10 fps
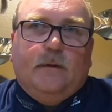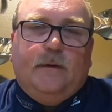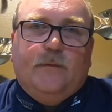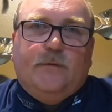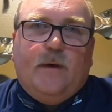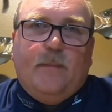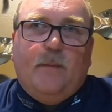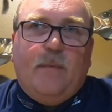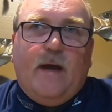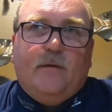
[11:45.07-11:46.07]
Gives something
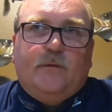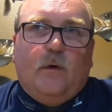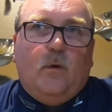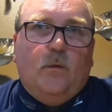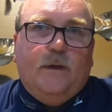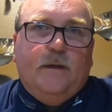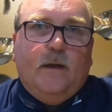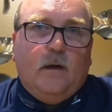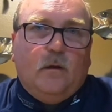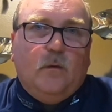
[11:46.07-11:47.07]
the bass to hone in
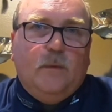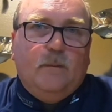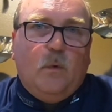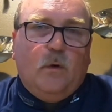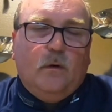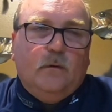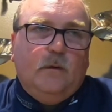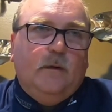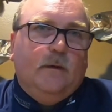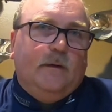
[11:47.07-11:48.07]
on a little bit more
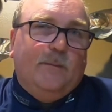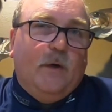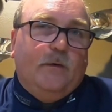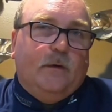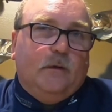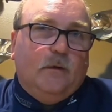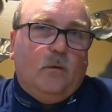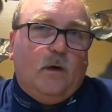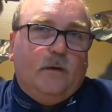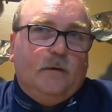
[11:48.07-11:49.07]
compared to clear
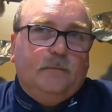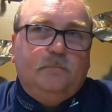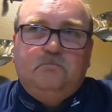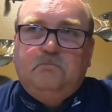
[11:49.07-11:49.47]
water.